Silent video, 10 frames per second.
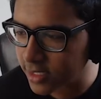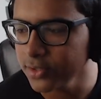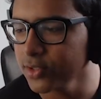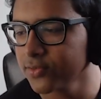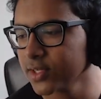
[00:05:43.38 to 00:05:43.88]

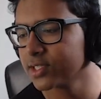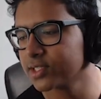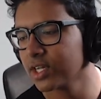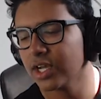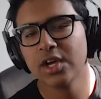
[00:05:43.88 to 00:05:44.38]
universe
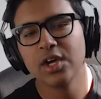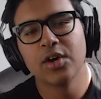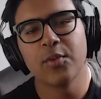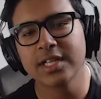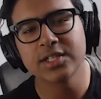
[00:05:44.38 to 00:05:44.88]

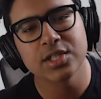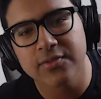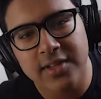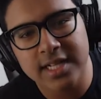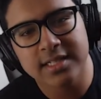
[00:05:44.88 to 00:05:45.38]
when it just
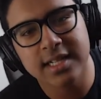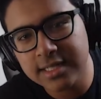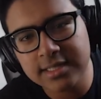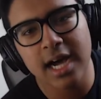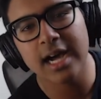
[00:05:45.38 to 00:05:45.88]
feels
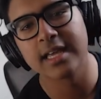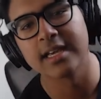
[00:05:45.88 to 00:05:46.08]
like dying?